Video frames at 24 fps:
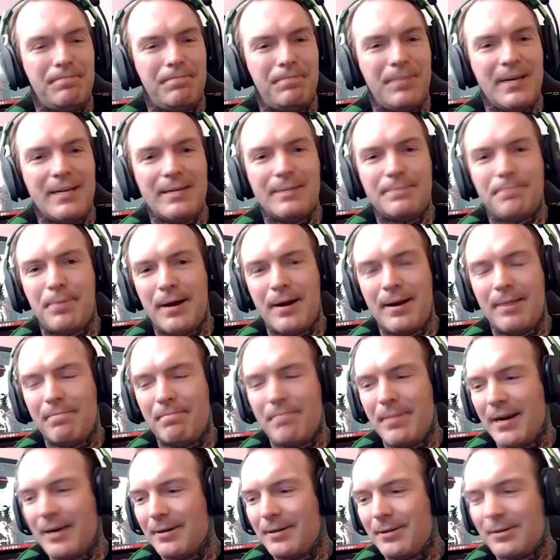these
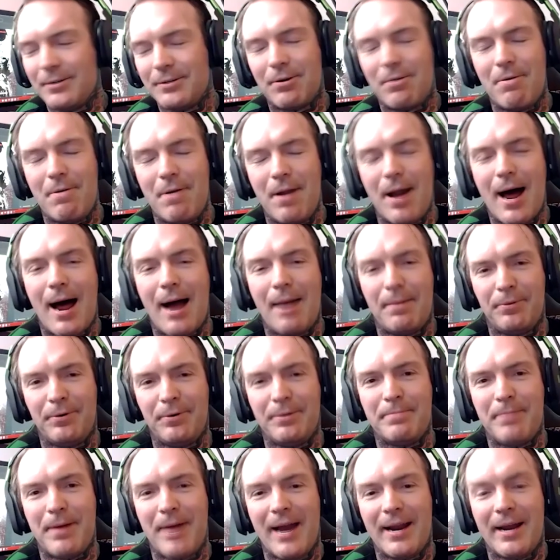miniatures are not
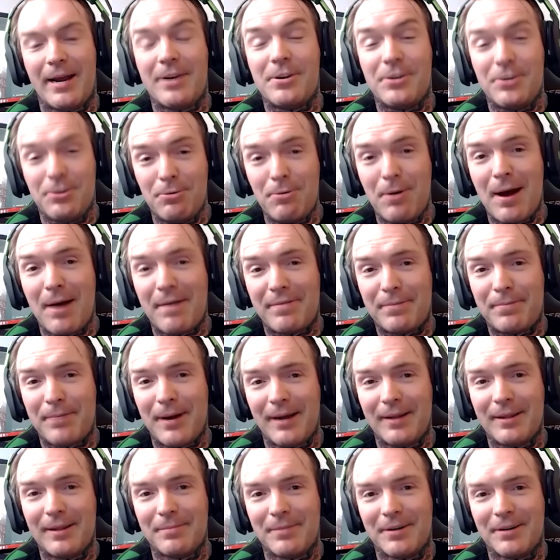pre-painted. You have to
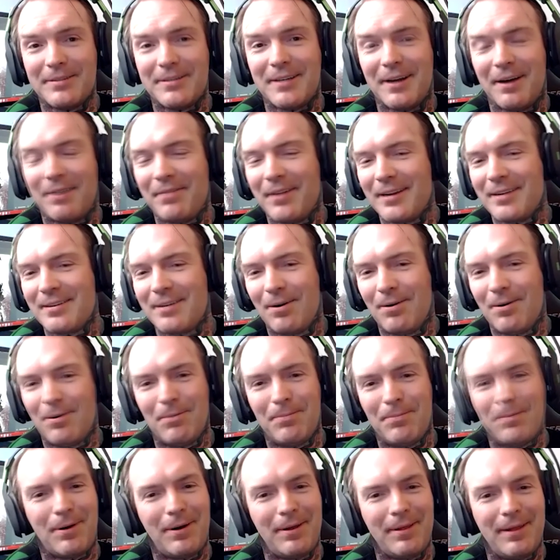paint them yourself. That's a
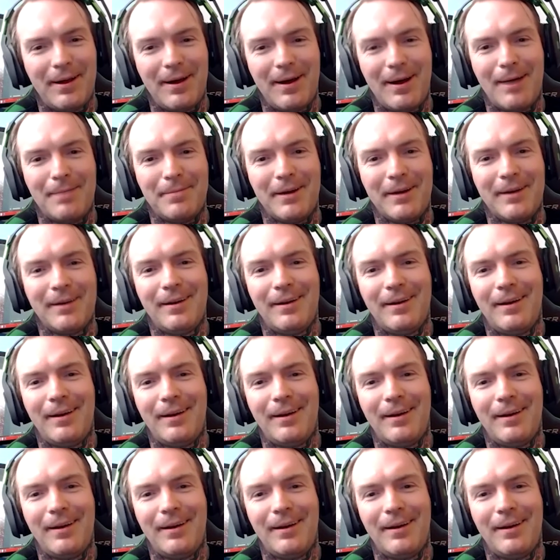whole part of the hobby.